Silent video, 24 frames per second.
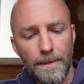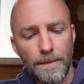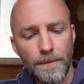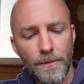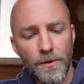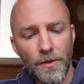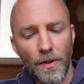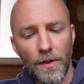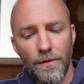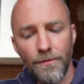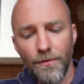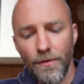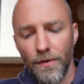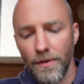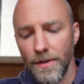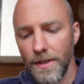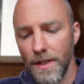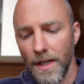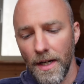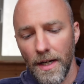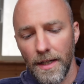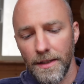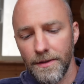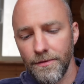So
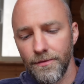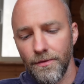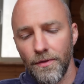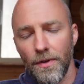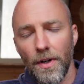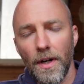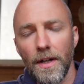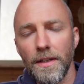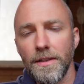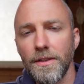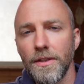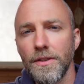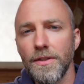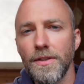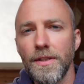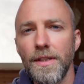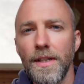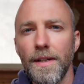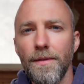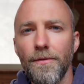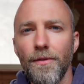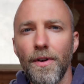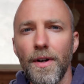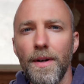yeah, I just
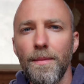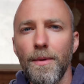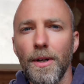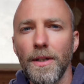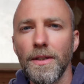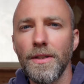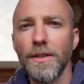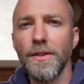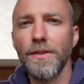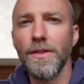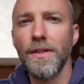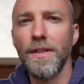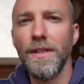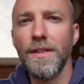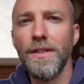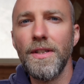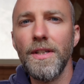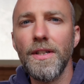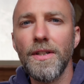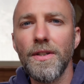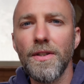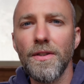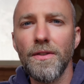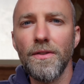see it very much as an
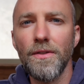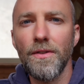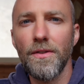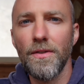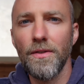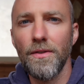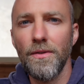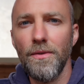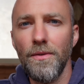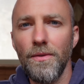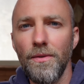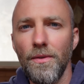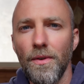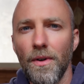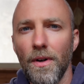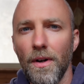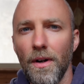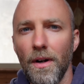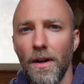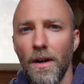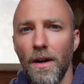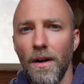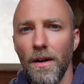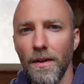addition to
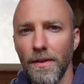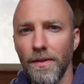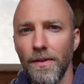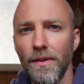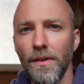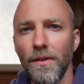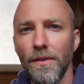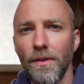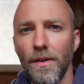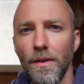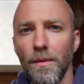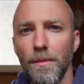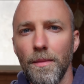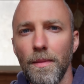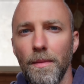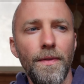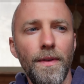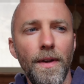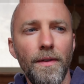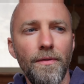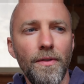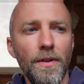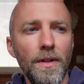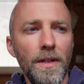our system.
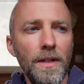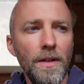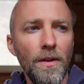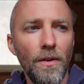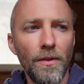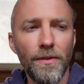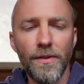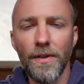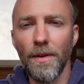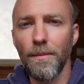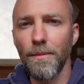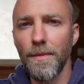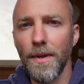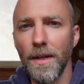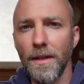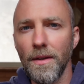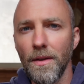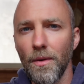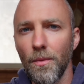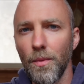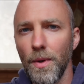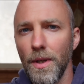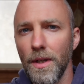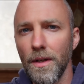Definitely not something
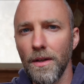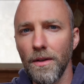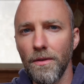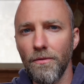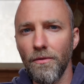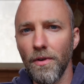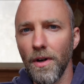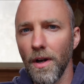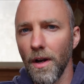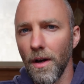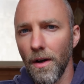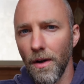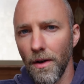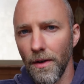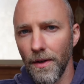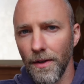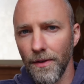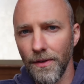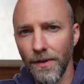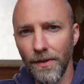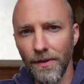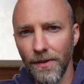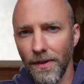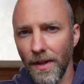that we could rely on
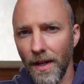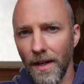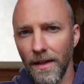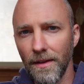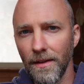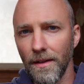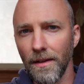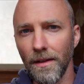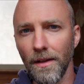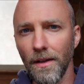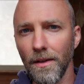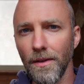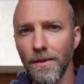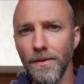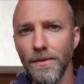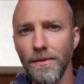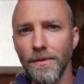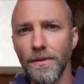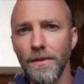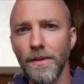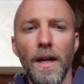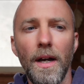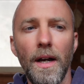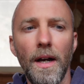as a
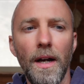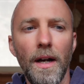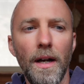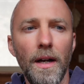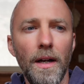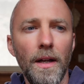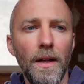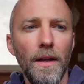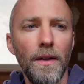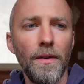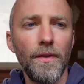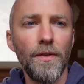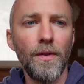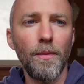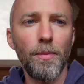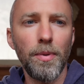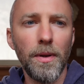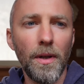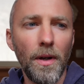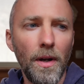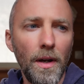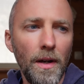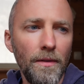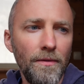standalone
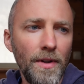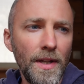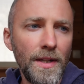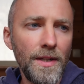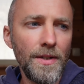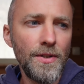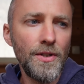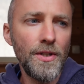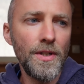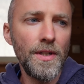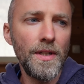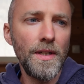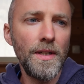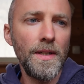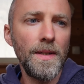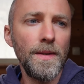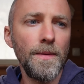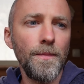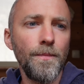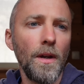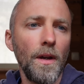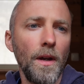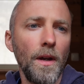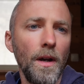supply of
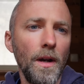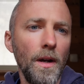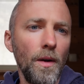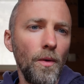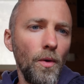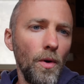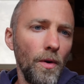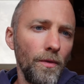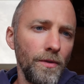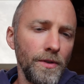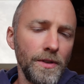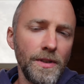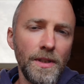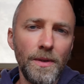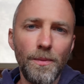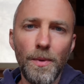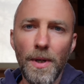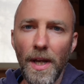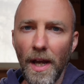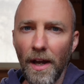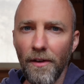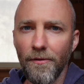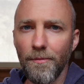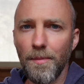energy. Obviously
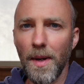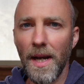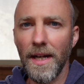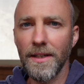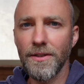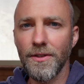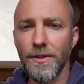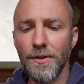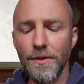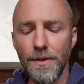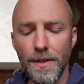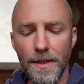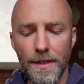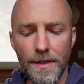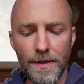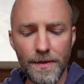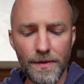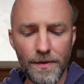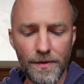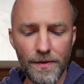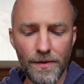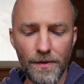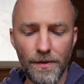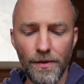we have
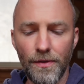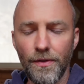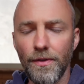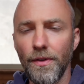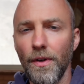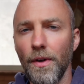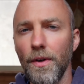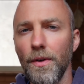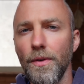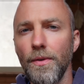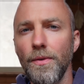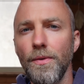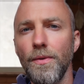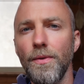batteries, so